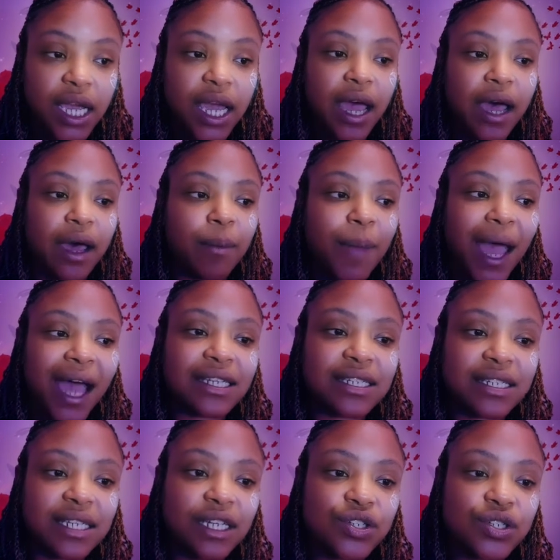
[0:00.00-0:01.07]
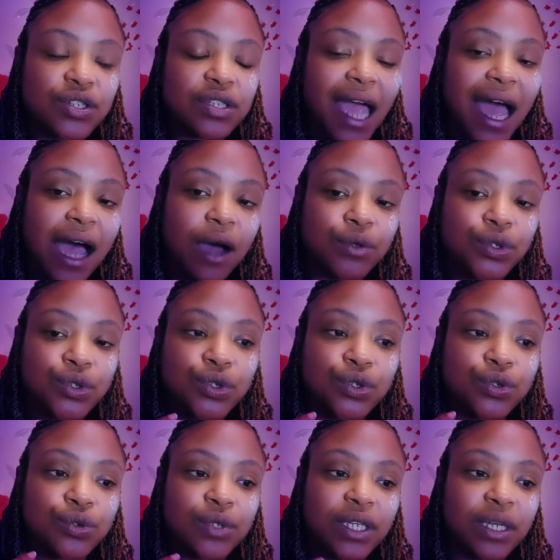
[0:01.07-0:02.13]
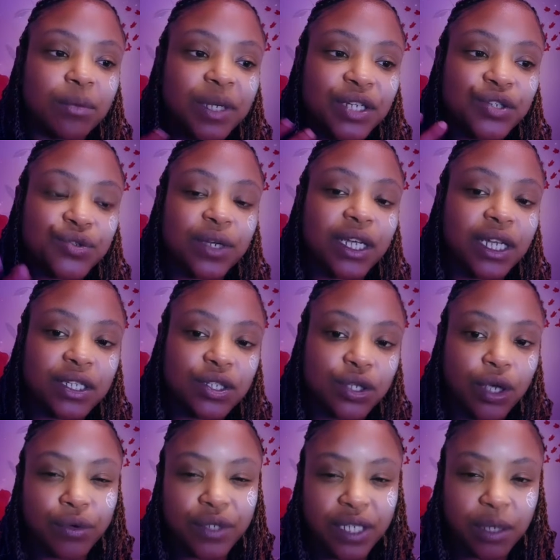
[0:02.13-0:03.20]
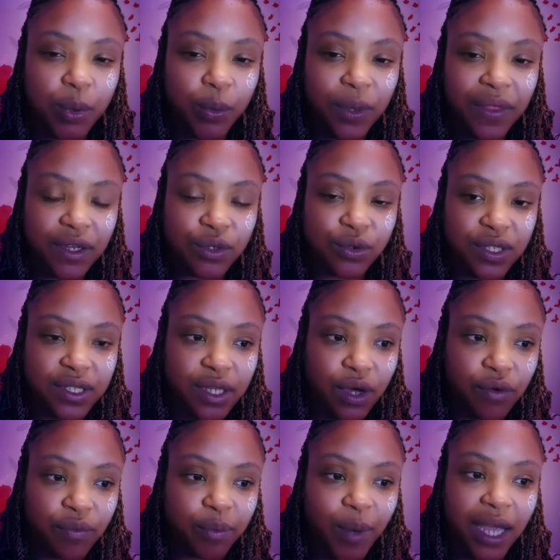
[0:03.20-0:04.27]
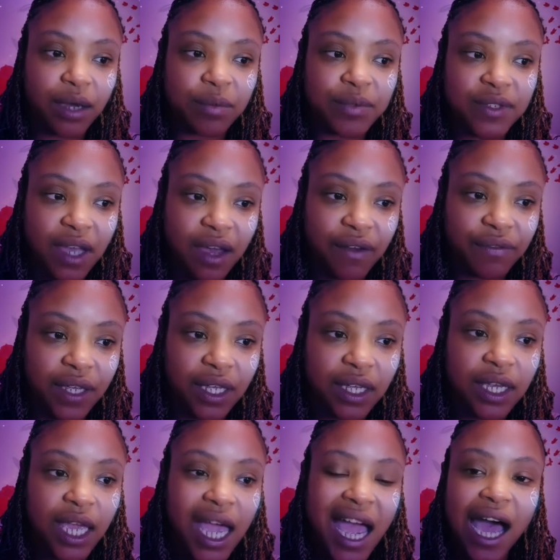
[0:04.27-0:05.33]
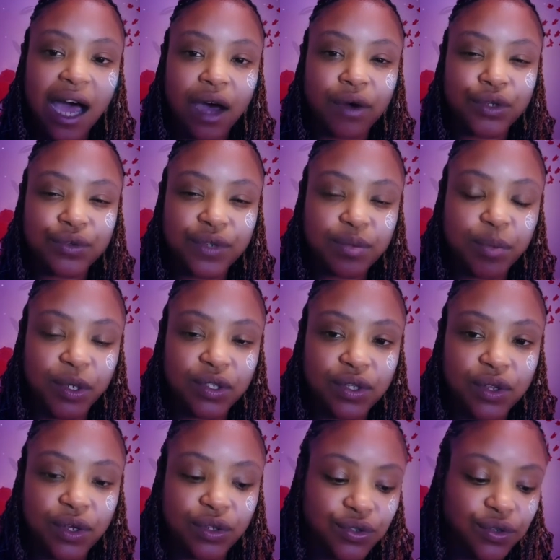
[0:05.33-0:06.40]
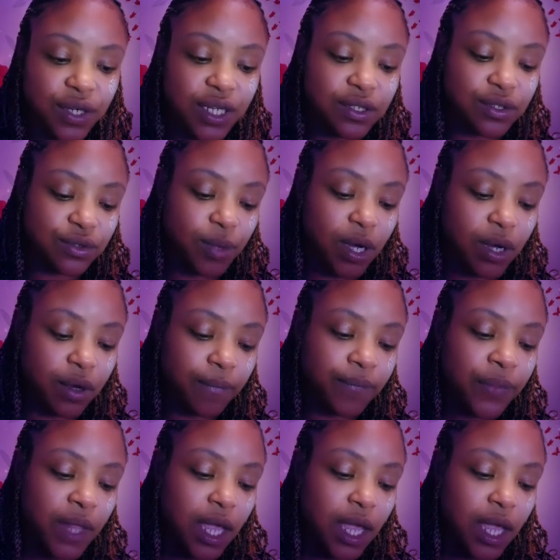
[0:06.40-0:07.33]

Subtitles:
And see just how you can be triggered to go deeper within yourself by observing how you respond to those triggers as well.